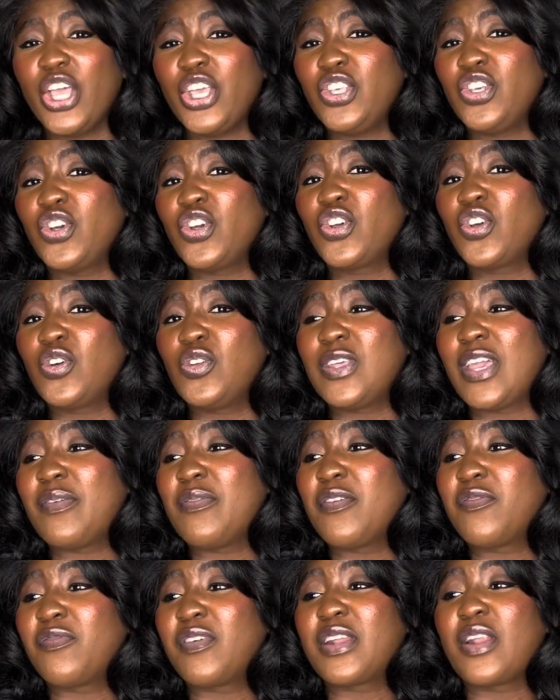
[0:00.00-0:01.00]
You're good." You have
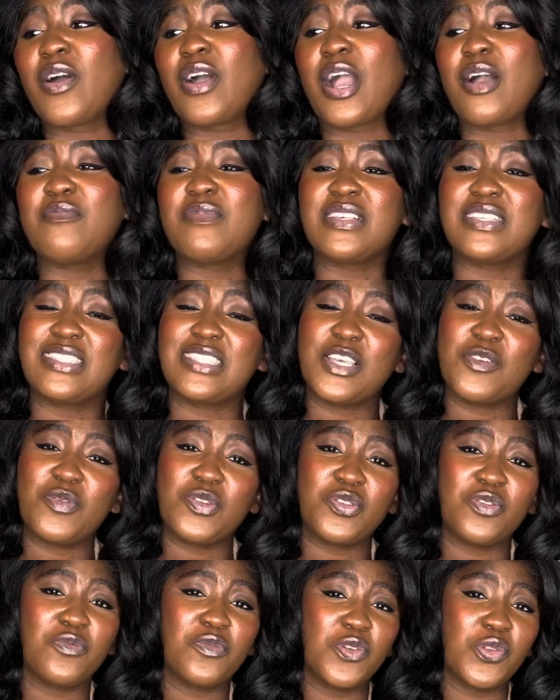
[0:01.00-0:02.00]
a friend that'll come and stay
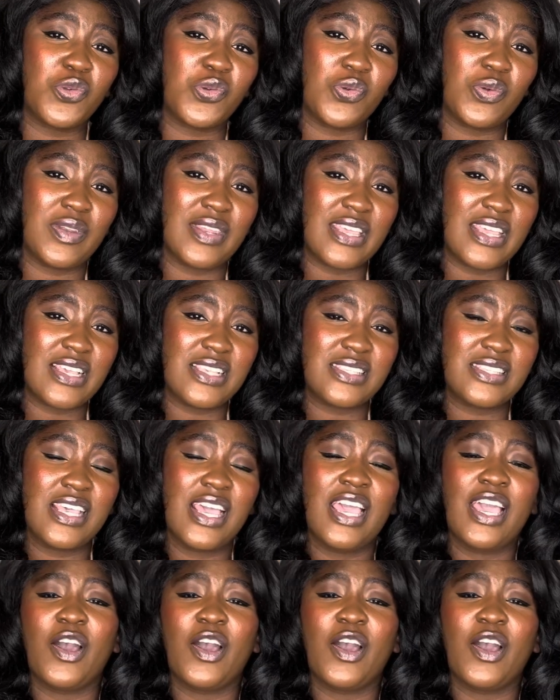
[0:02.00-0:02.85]
with you for 2 days.